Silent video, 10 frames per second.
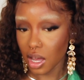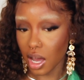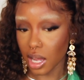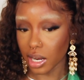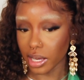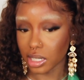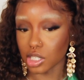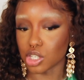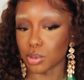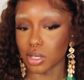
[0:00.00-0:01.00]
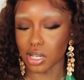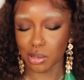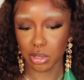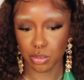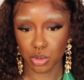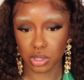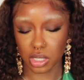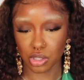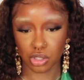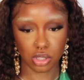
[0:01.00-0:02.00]
I like literally put a tiny bit of mousse in
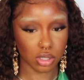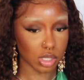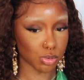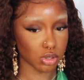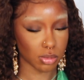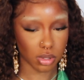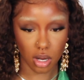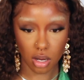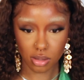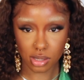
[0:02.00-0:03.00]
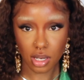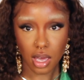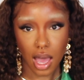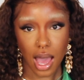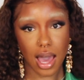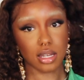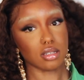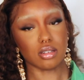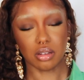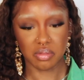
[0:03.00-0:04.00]
it just to spruce up the curls,
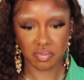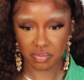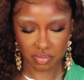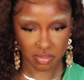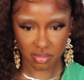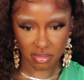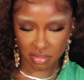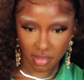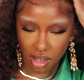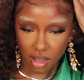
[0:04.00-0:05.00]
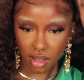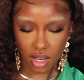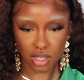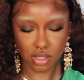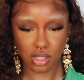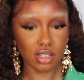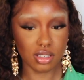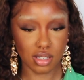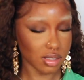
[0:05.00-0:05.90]
and it looks good.